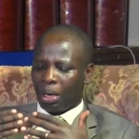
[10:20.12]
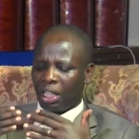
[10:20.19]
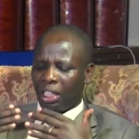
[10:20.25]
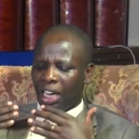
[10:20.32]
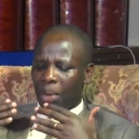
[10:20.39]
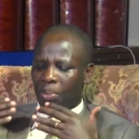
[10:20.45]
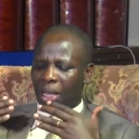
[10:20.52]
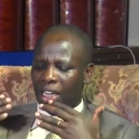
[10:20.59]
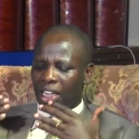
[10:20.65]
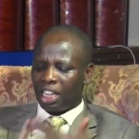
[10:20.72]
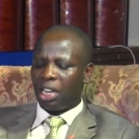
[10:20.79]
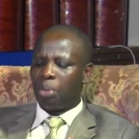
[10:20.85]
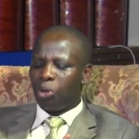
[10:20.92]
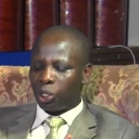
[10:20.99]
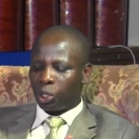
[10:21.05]
the time the
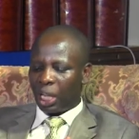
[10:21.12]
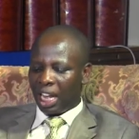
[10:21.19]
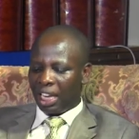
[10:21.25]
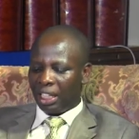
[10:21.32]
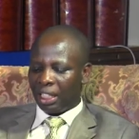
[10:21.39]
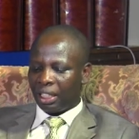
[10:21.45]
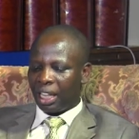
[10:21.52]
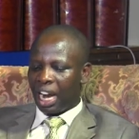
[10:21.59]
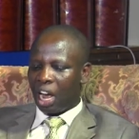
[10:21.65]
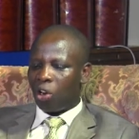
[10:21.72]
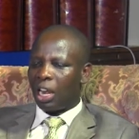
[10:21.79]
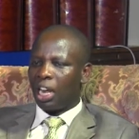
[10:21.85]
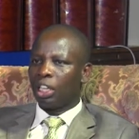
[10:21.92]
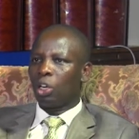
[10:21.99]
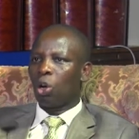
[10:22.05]
dream was ending, the lion
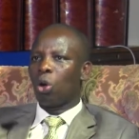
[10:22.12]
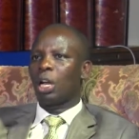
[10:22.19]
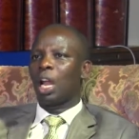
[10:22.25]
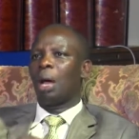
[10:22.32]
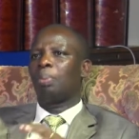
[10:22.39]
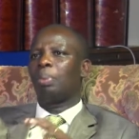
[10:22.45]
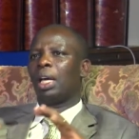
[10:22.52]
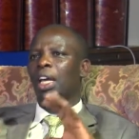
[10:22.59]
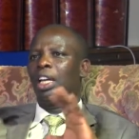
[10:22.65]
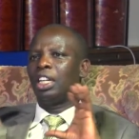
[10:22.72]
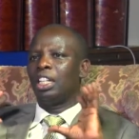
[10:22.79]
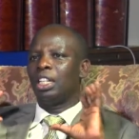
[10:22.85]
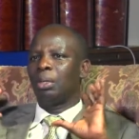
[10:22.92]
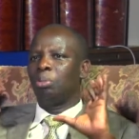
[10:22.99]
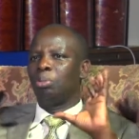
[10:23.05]
had gone up,
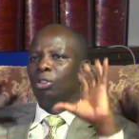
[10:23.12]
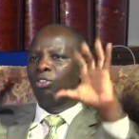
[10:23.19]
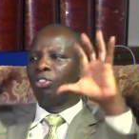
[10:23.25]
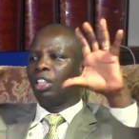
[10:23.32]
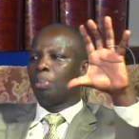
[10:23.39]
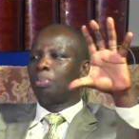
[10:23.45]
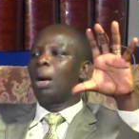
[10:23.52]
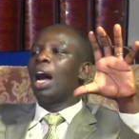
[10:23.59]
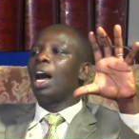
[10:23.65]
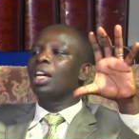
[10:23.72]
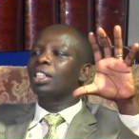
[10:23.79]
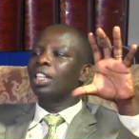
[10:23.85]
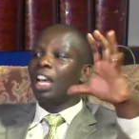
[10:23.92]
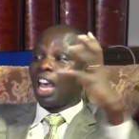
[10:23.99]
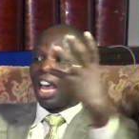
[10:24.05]
had moved the
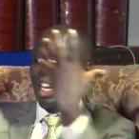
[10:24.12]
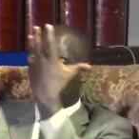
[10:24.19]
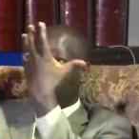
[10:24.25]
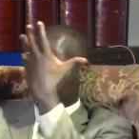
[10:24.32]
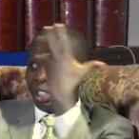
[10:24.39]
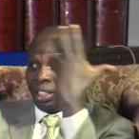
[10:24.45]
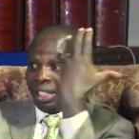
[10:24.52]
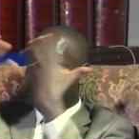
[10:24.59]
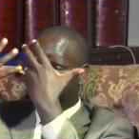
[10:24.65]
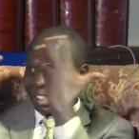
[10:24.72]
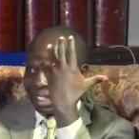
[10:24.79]
punks, and it was just